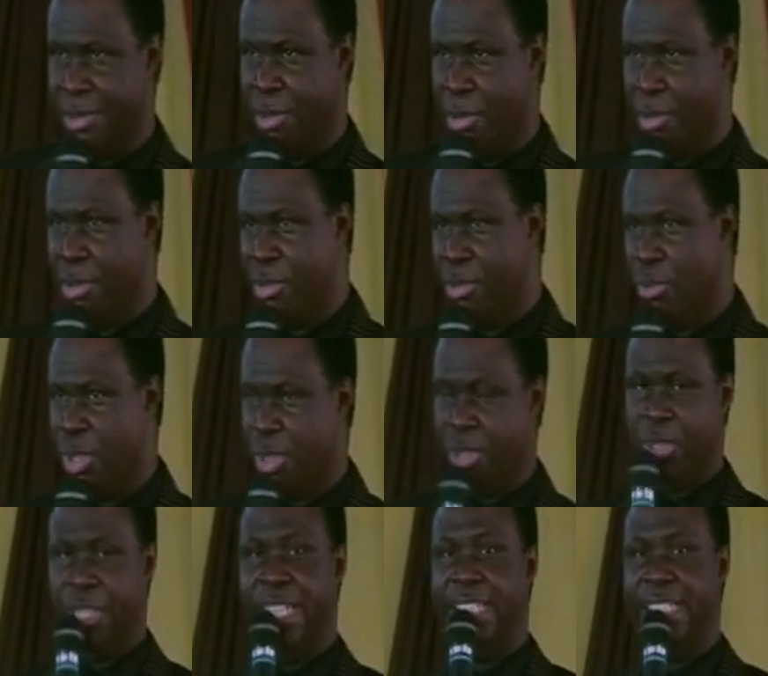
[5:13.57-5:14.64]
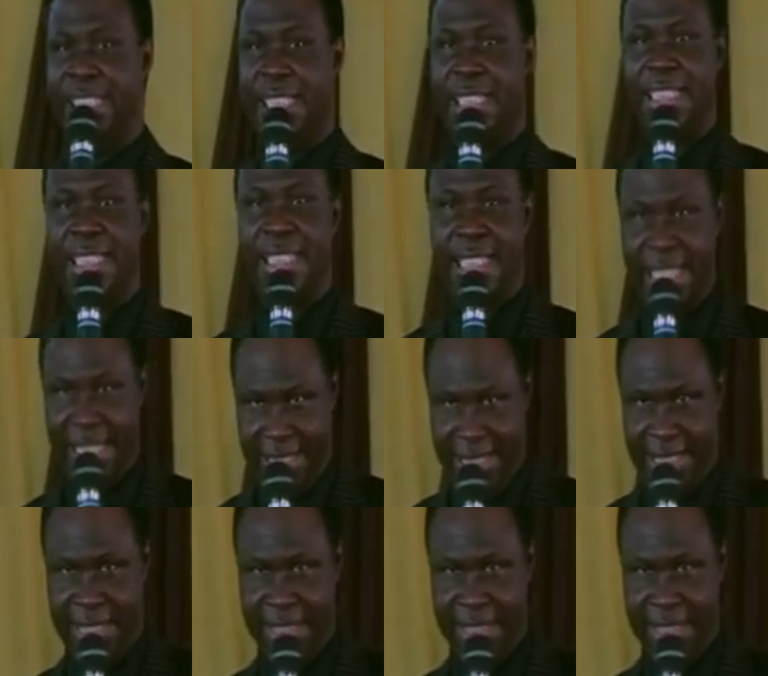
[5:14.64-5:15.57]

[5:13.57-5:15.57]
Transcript: old, was already dead.